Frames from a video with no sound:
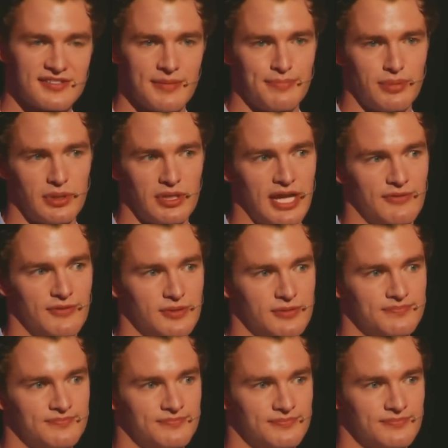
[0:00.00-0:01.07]
simple level,
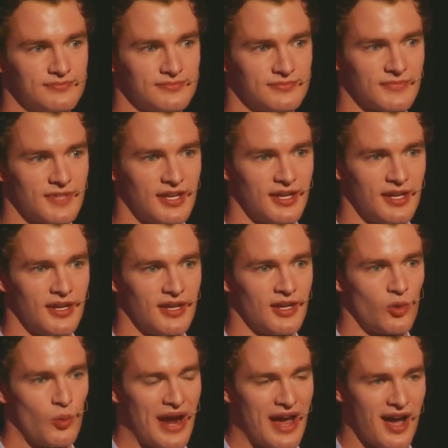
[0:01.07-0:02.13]

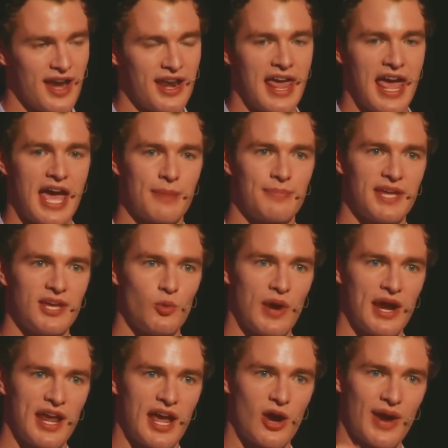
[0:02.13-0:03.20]
we're unhappy
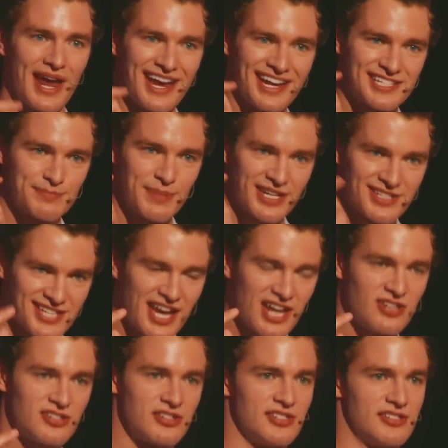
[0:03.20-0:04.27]
when our
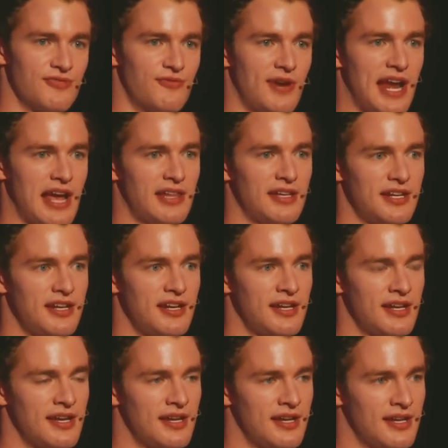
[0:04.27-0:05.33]
expectations of reality
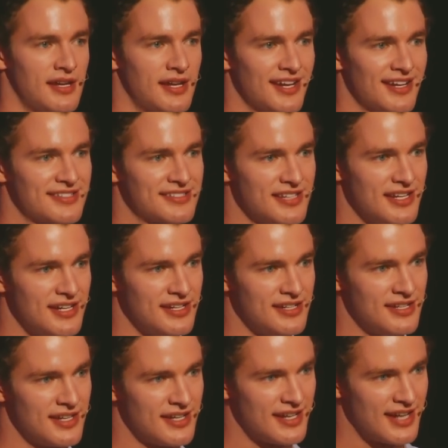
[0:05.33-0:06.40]

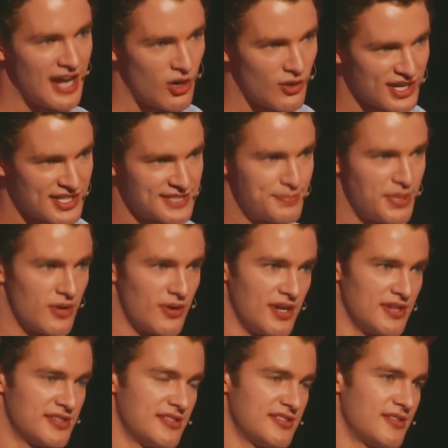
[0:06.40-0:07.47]
exceed our
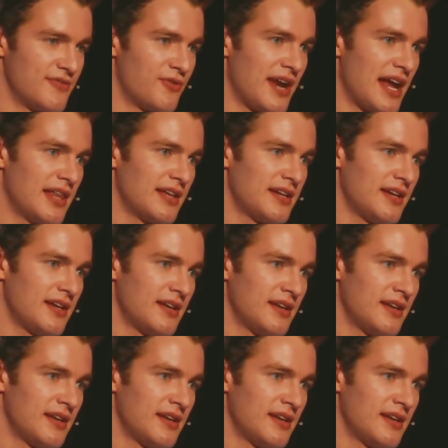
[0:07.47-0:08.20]
experiences of reality.